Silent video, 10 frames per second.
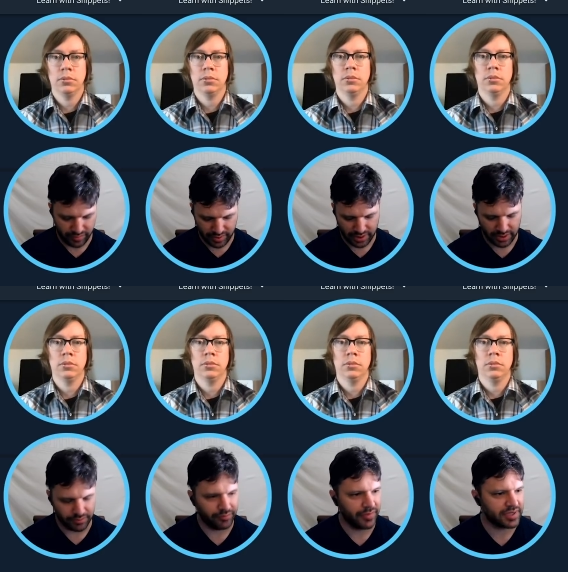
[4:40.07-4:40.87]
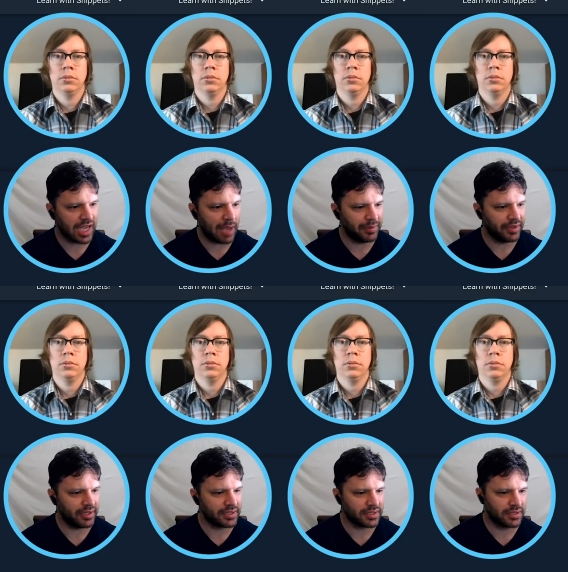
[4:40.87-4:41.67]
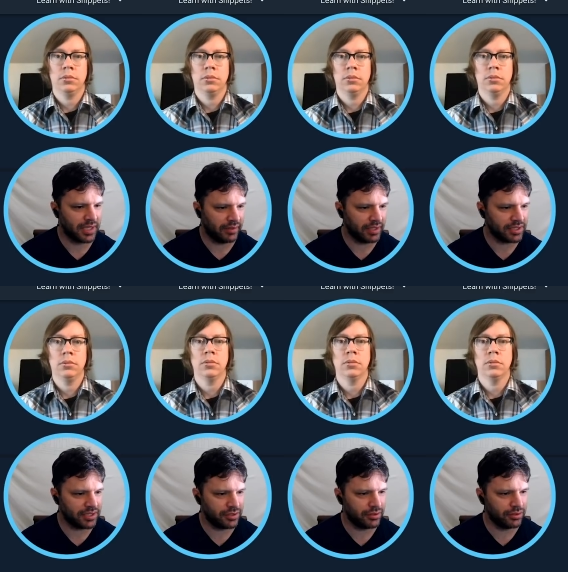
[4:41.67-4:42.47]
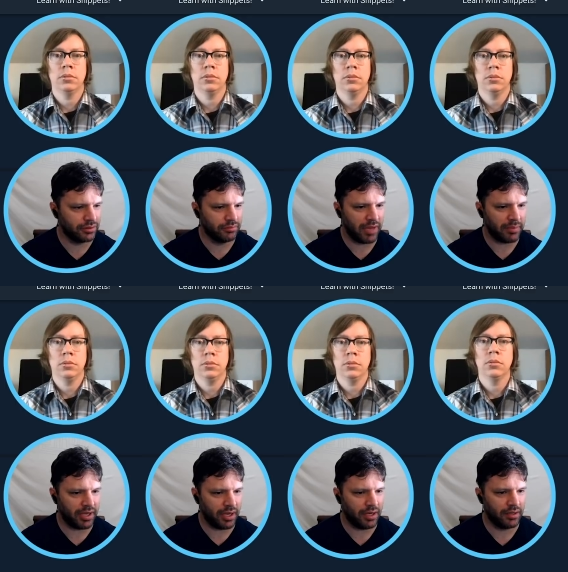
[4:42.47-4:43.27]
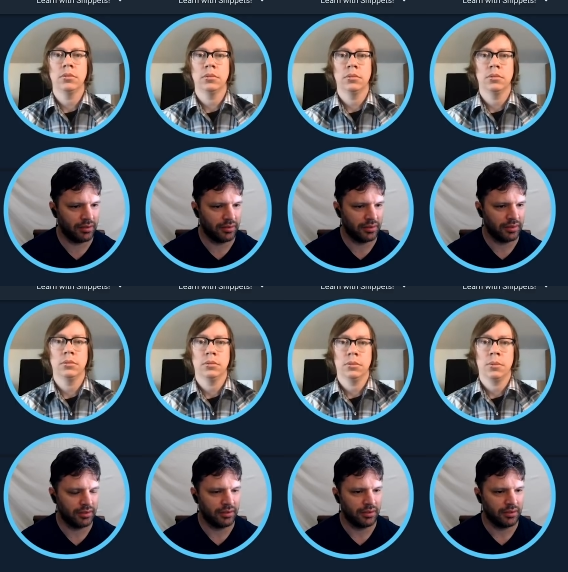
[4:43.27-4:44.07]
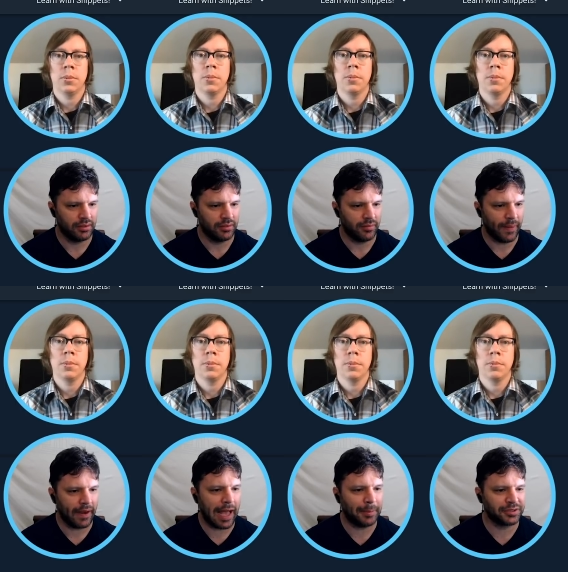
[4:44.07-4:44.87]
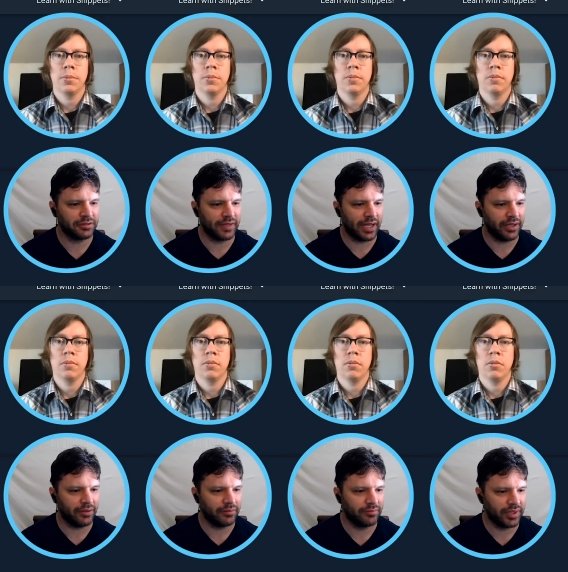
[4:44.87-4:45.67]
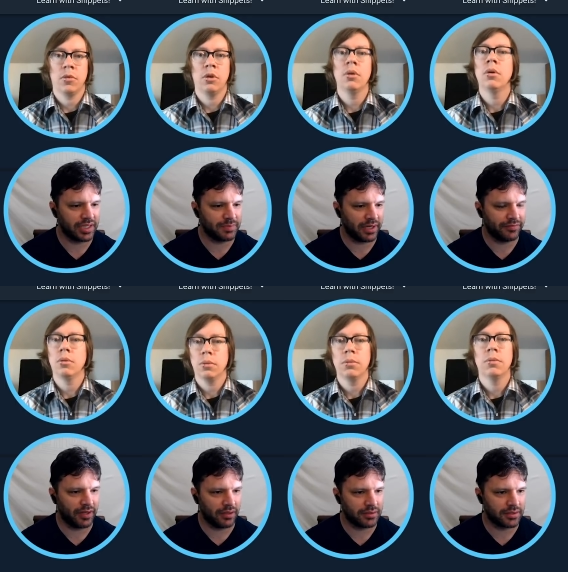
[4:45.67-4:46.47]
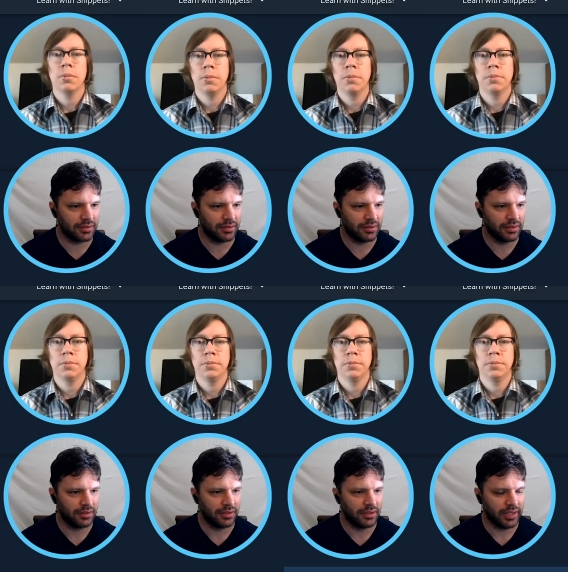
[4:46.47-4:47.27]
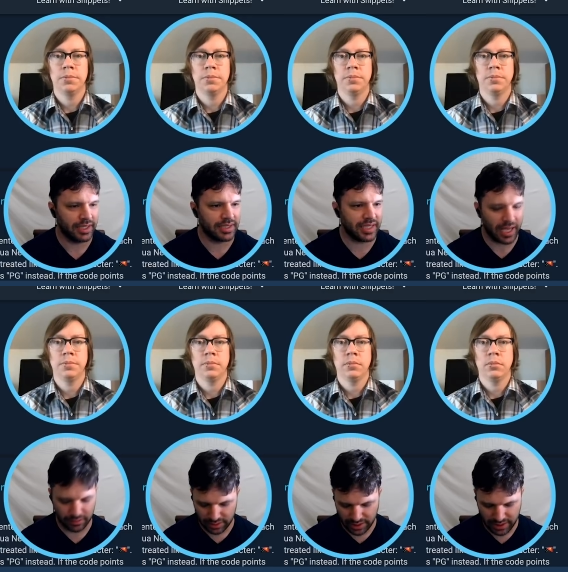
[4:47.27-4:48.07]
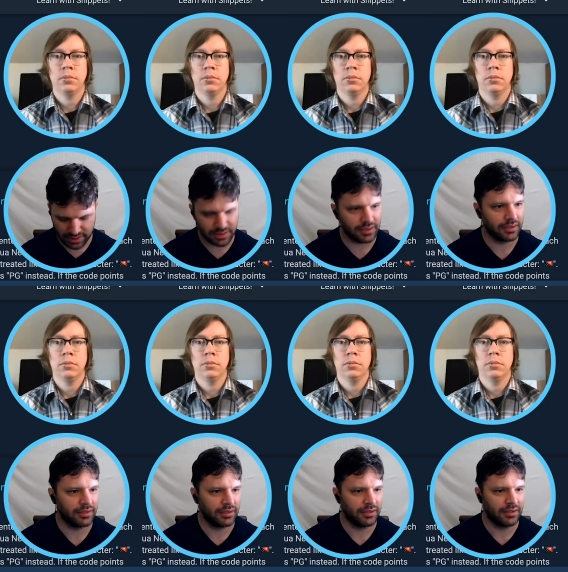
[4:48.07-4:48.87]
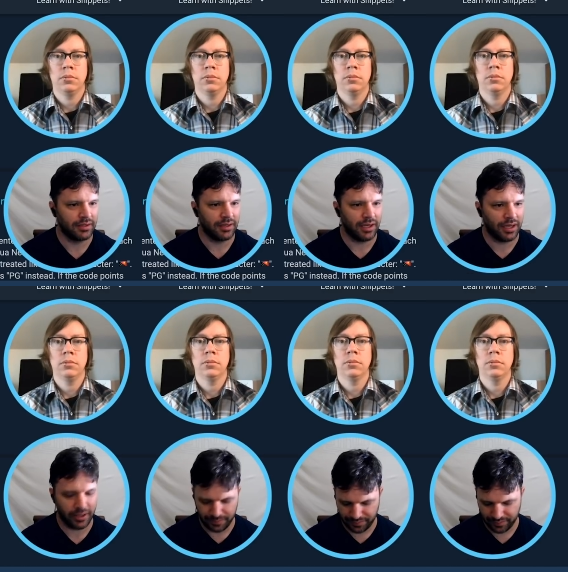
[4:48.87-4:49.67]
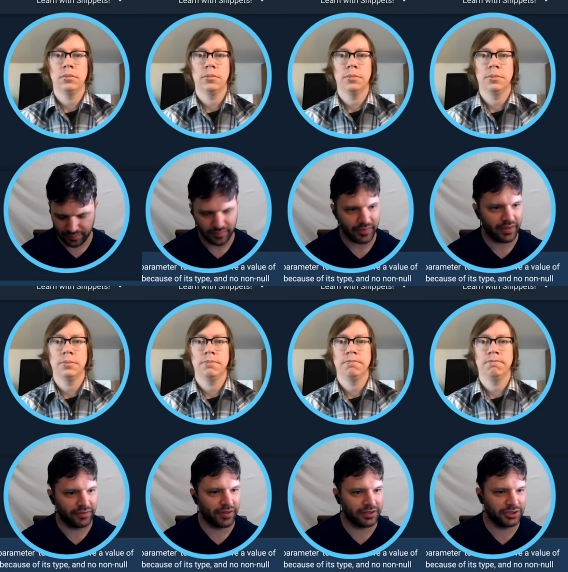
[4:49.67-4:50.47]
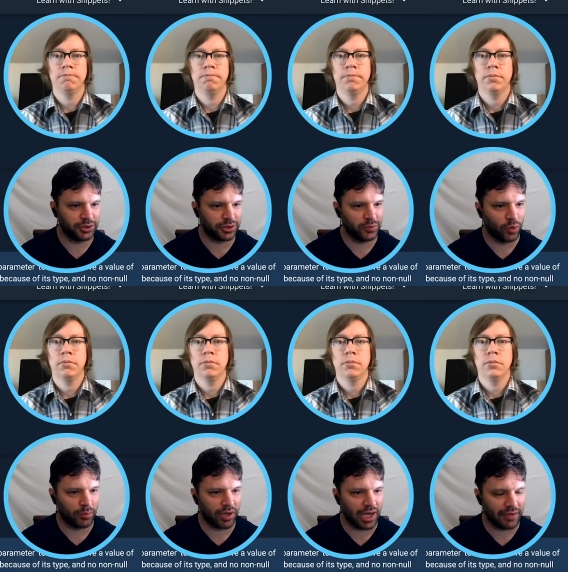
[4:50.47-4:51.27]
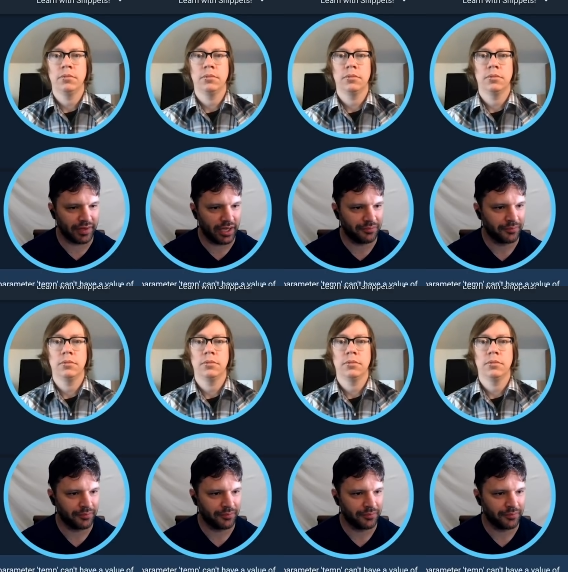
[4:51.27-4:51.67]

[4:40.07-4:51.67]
Speaker 1: um, let's copy this, and let's do maybe an optional value, because by default, in Seattle at least, um, the default is usually warm coffee.